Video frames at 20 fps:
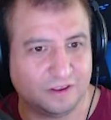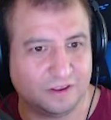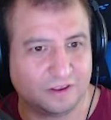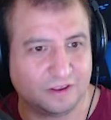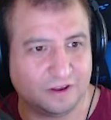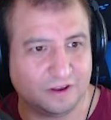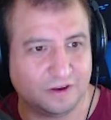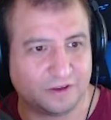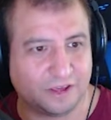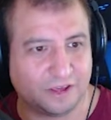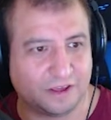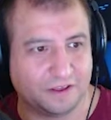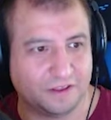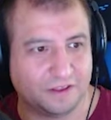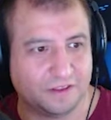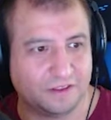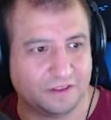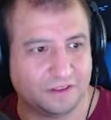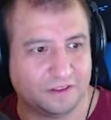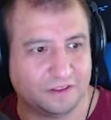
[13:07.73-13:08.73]
okay.
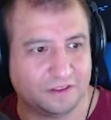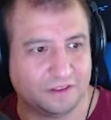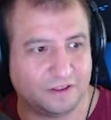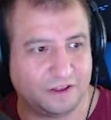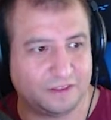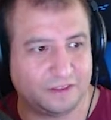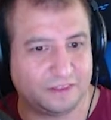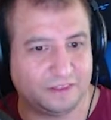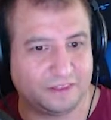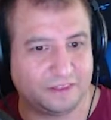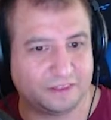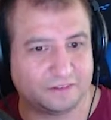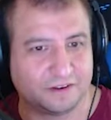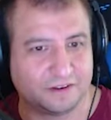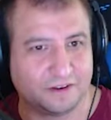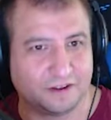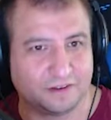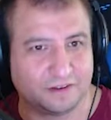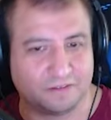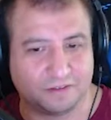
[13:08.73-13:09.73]
I think that's
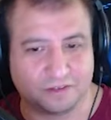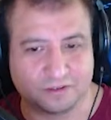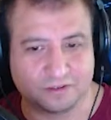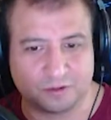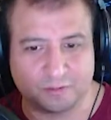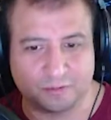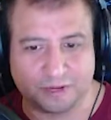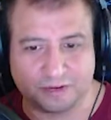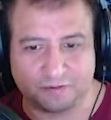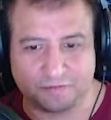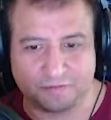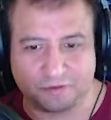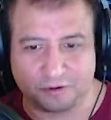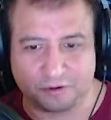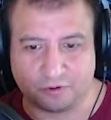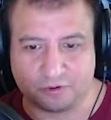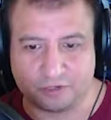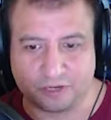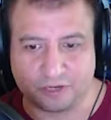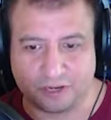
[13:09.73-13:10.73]
enough. Let's go back to
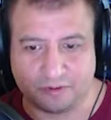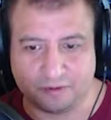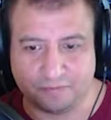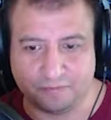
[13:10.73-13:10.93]
Photoshop.